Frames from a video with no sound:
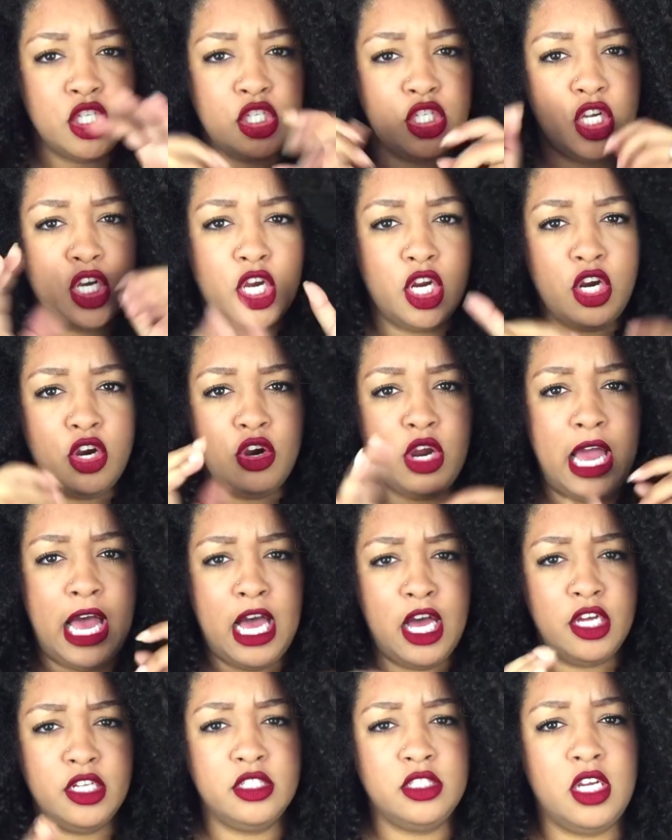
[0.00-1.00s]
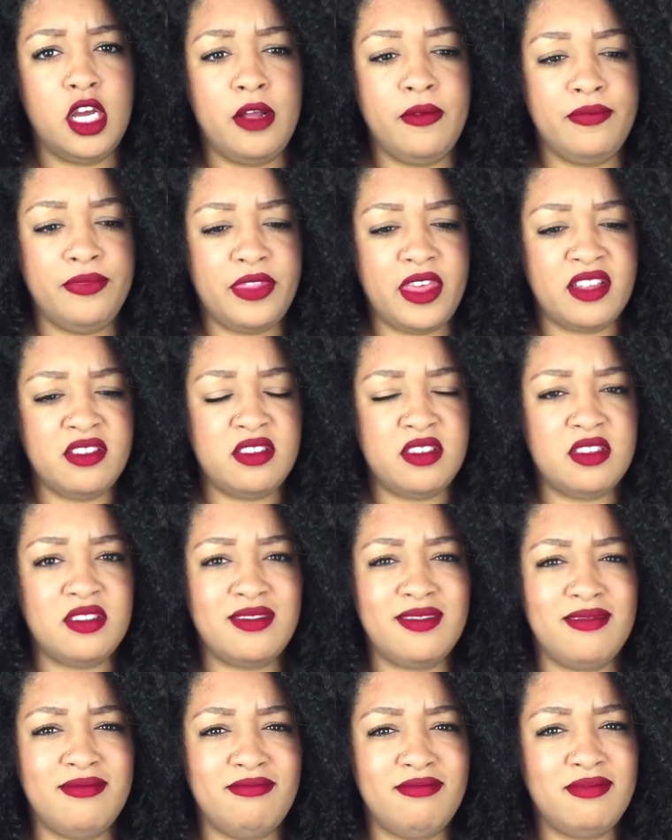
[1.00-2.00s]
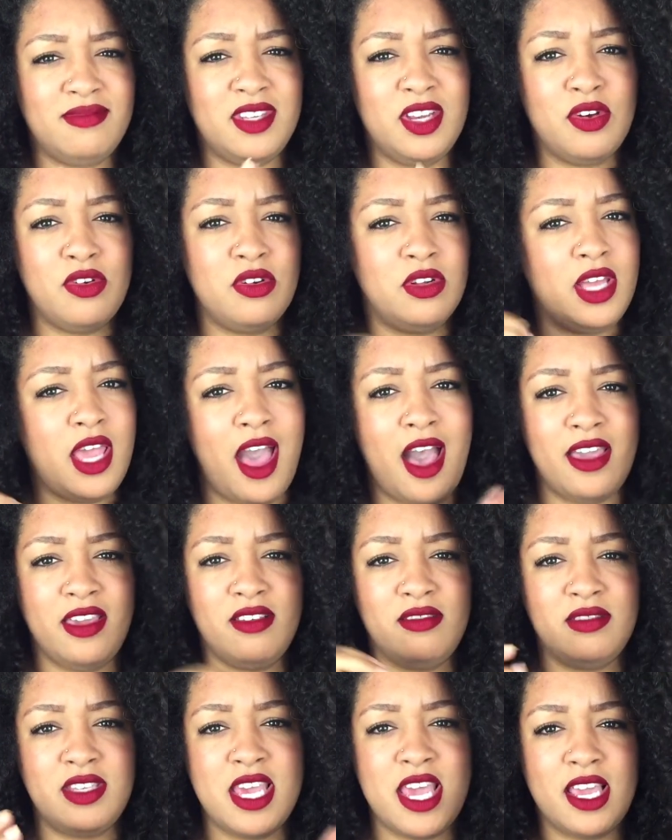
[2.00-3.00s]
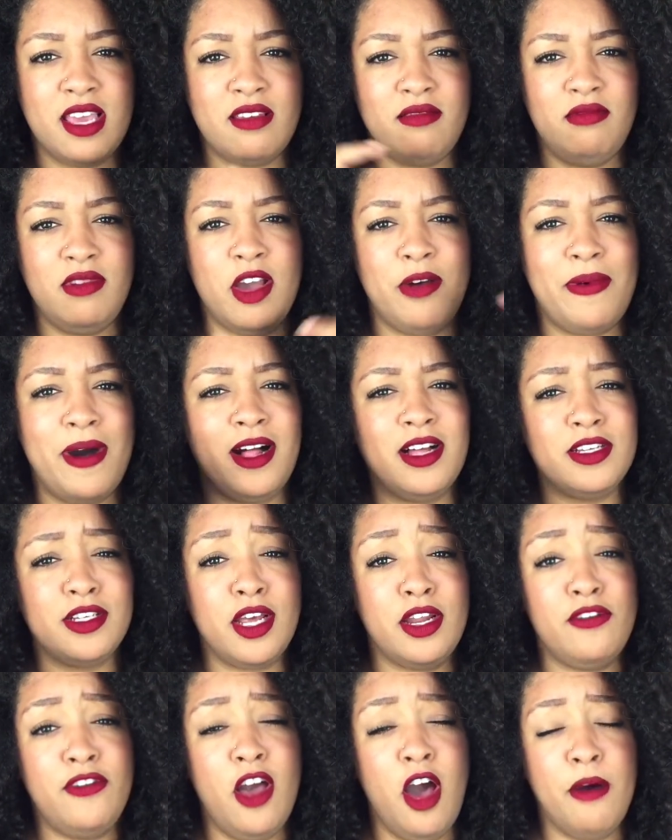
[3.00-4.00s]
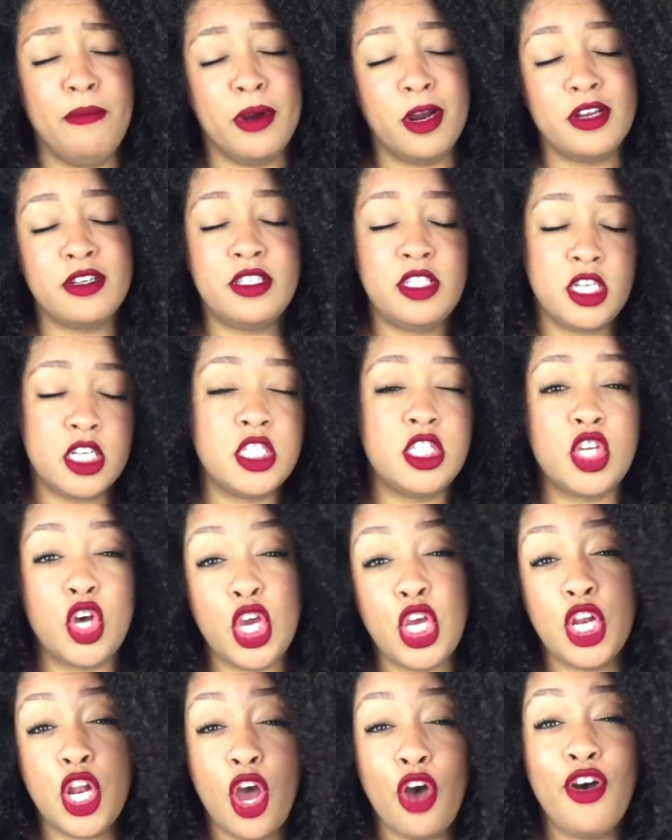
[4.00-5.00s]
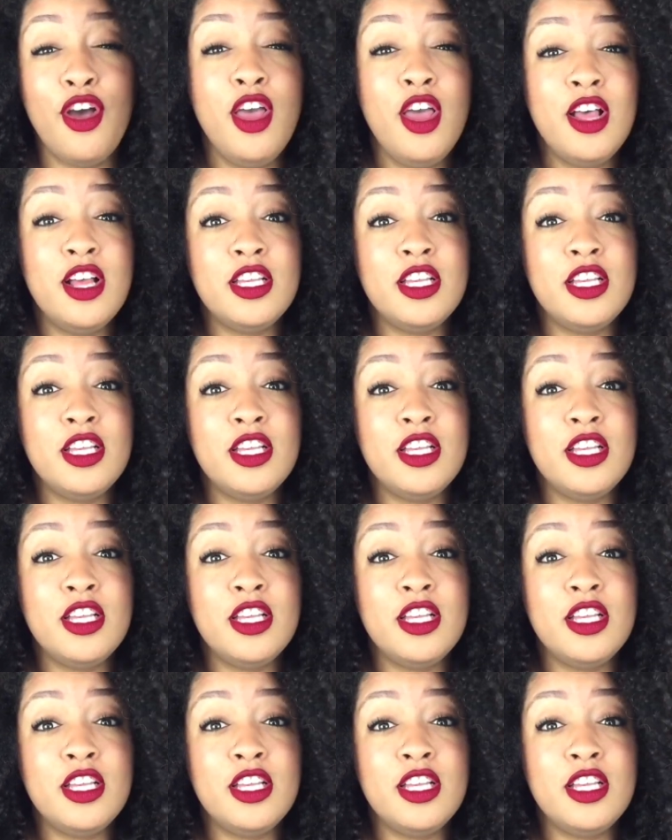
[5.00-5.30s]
digging around. That's totally how you take nail polish out of Helmer's, just so you know.